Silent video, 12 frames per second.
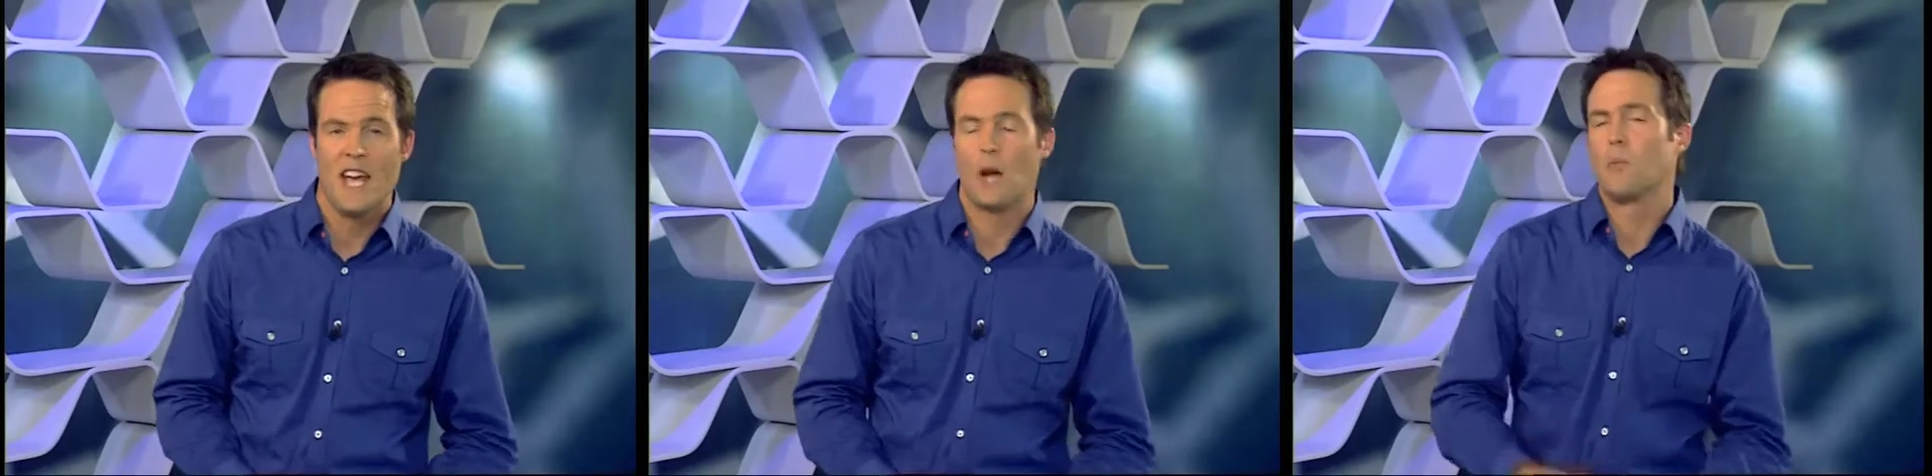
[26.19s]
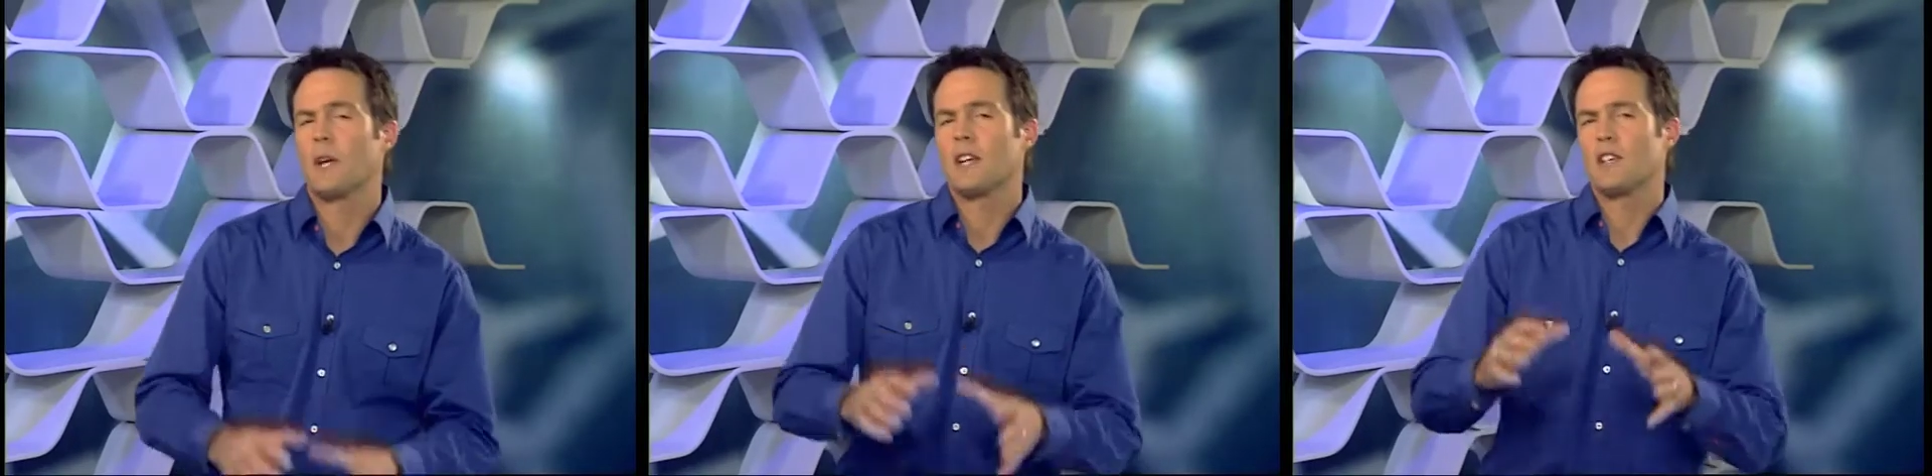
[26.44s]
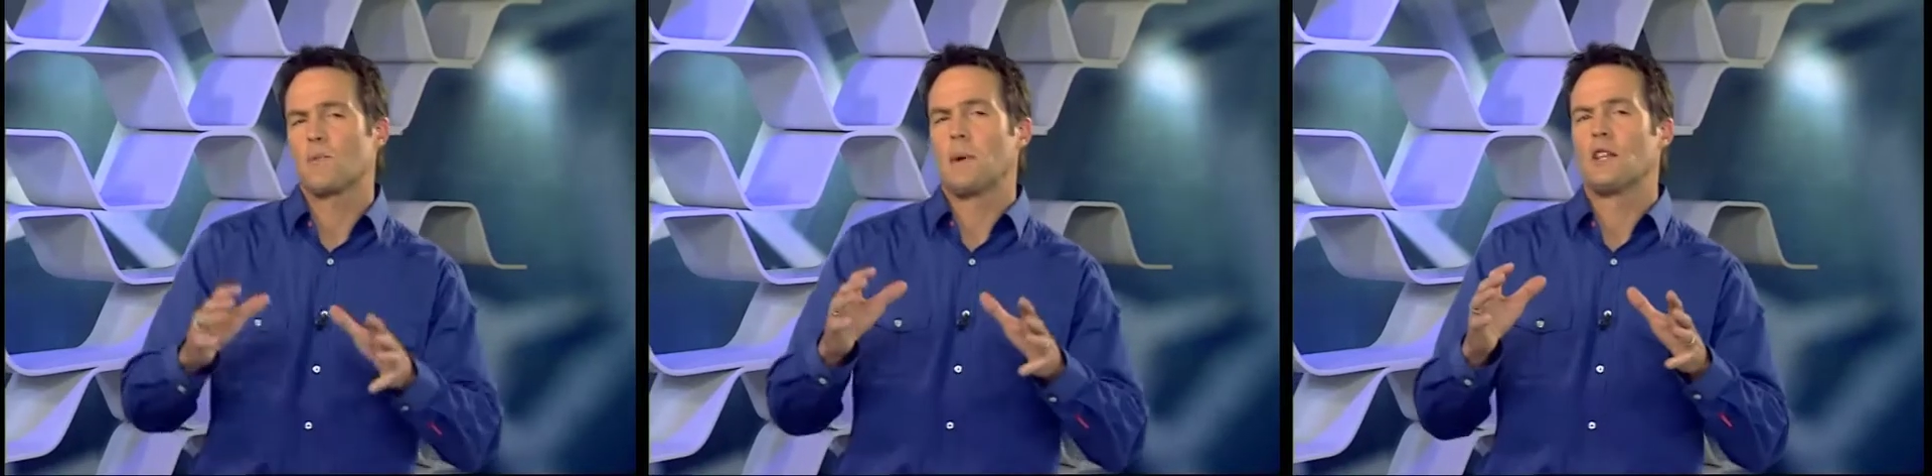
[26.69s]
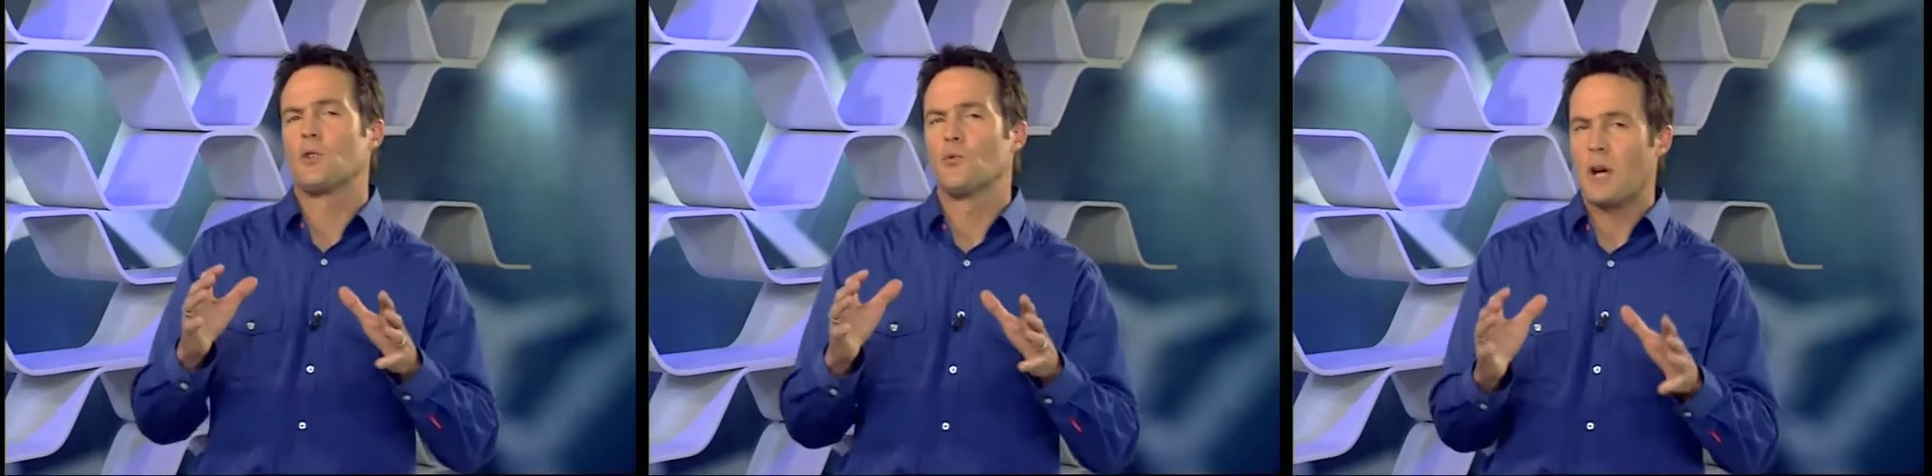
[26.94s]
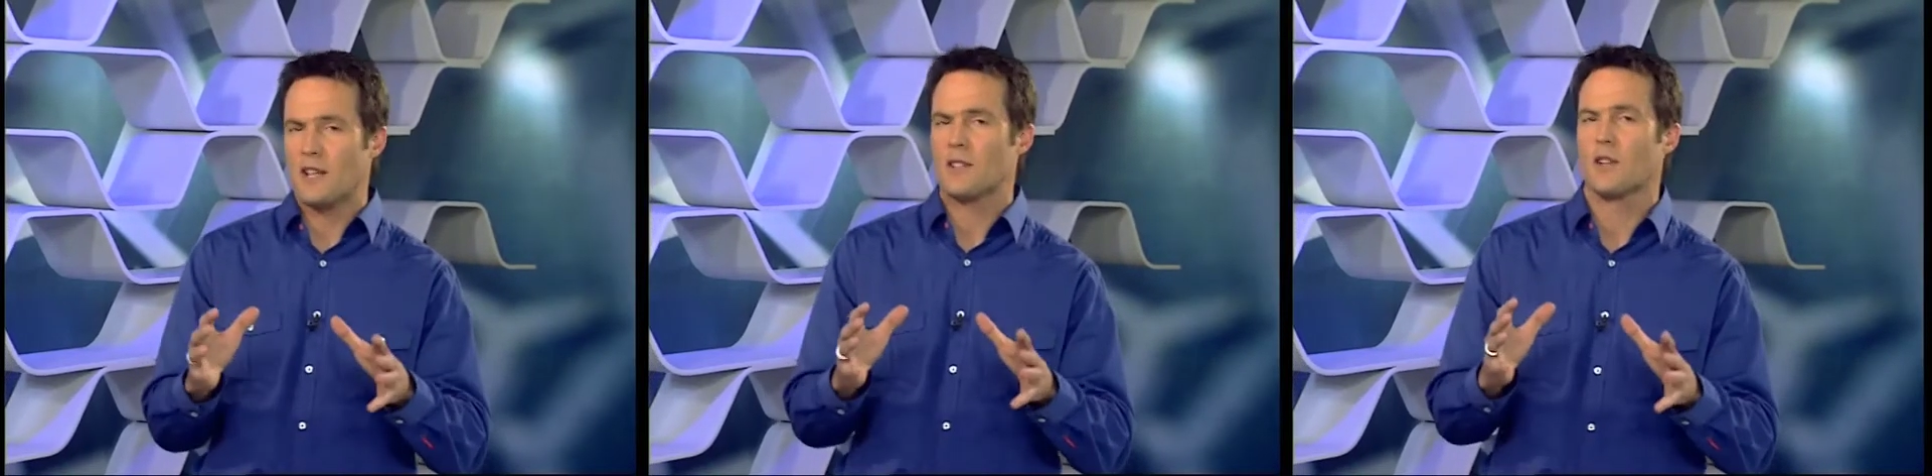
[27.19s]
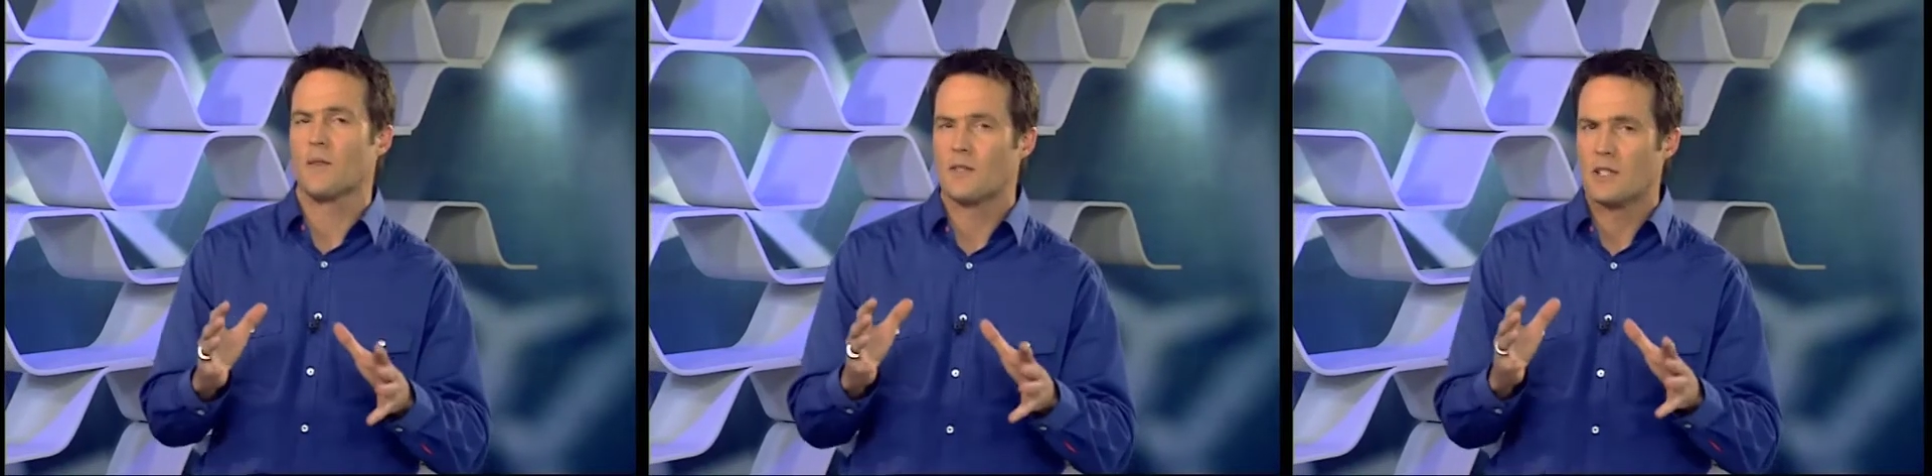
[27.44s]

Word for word: And we're going to spend the rest of